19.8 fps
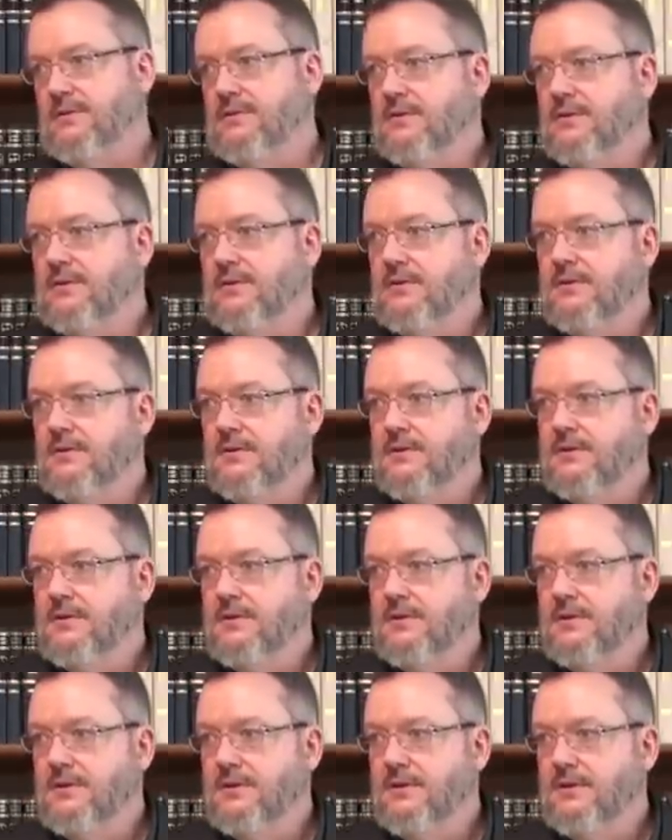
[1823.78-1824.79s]

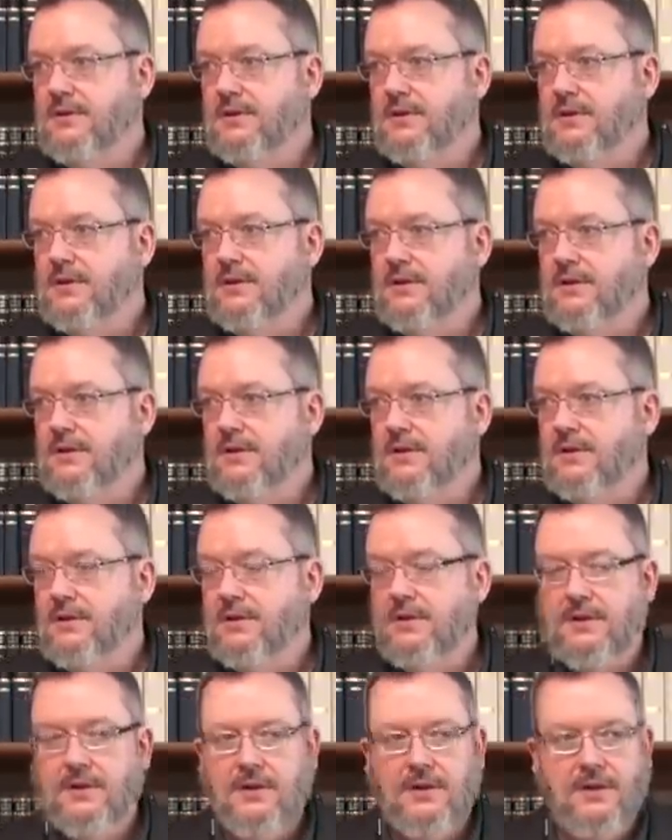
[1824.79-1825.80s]

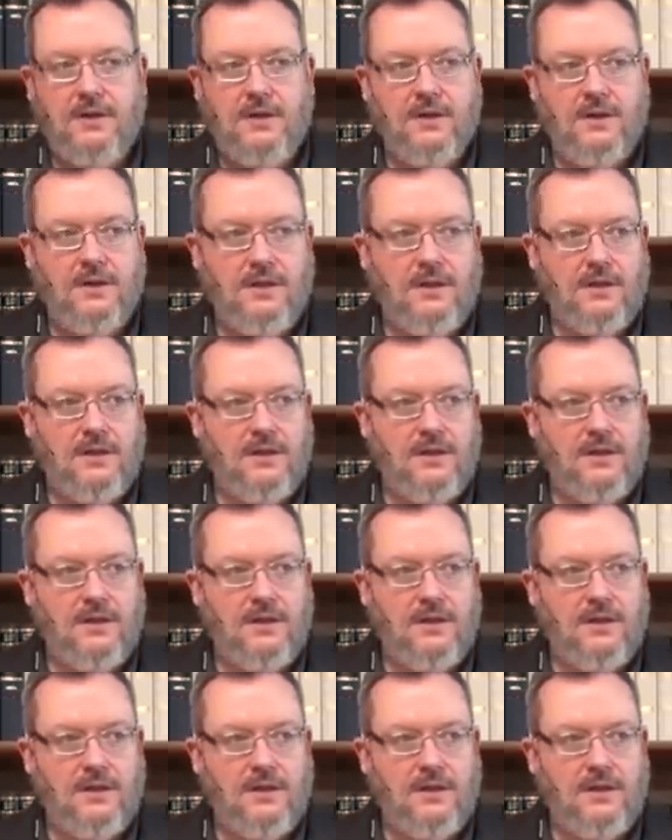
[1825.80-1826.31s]
[no speech]